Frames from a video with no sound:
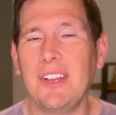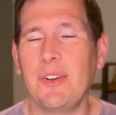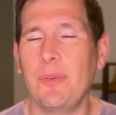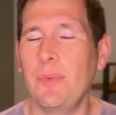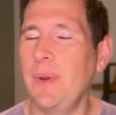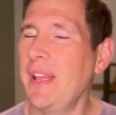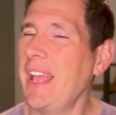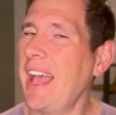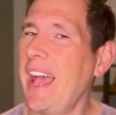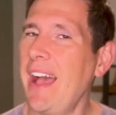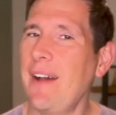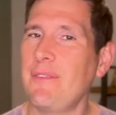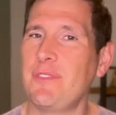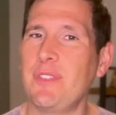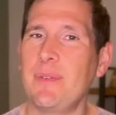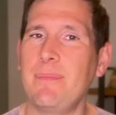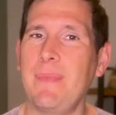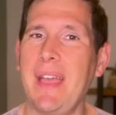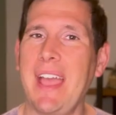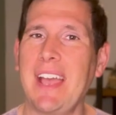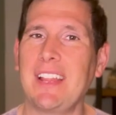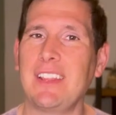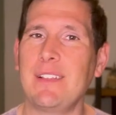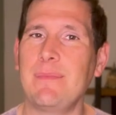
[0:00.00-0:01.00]
we have the
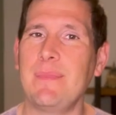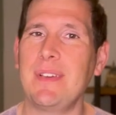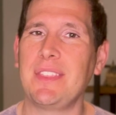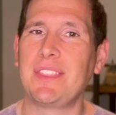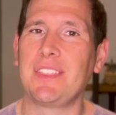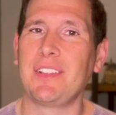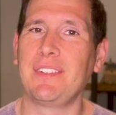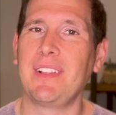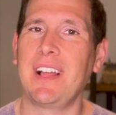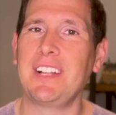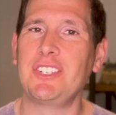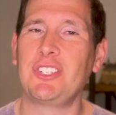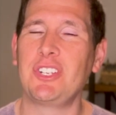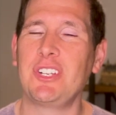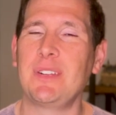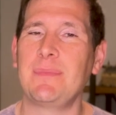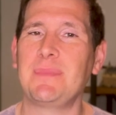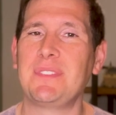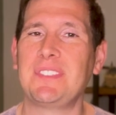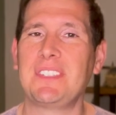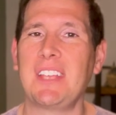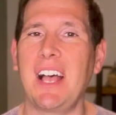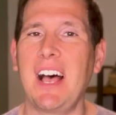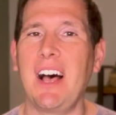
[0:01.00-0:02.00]
man, the myth, the legend
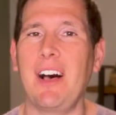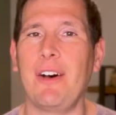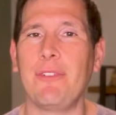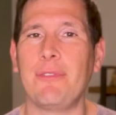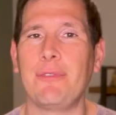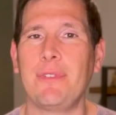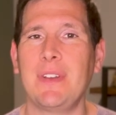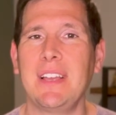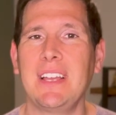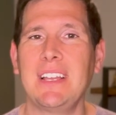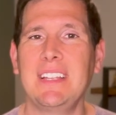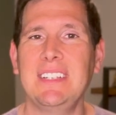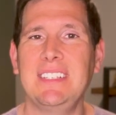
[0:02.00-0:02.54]
himself,